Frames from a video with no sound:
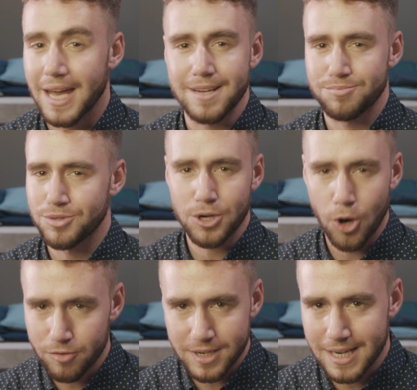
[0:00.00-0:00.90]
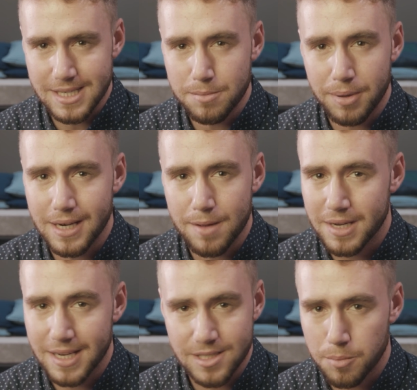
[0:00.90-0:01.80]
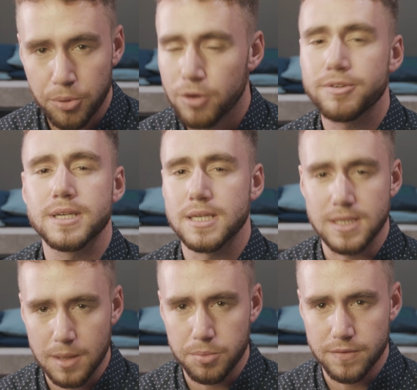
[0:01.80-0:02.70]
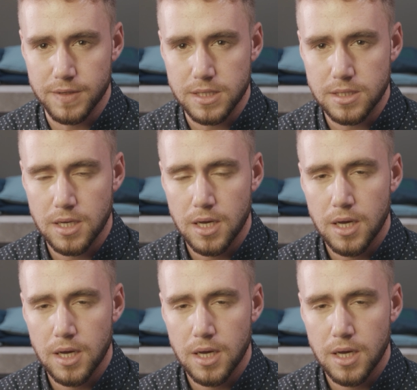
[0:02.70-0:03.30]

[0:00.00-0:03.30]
And the COVID-19 pandemic is a perfect example of this.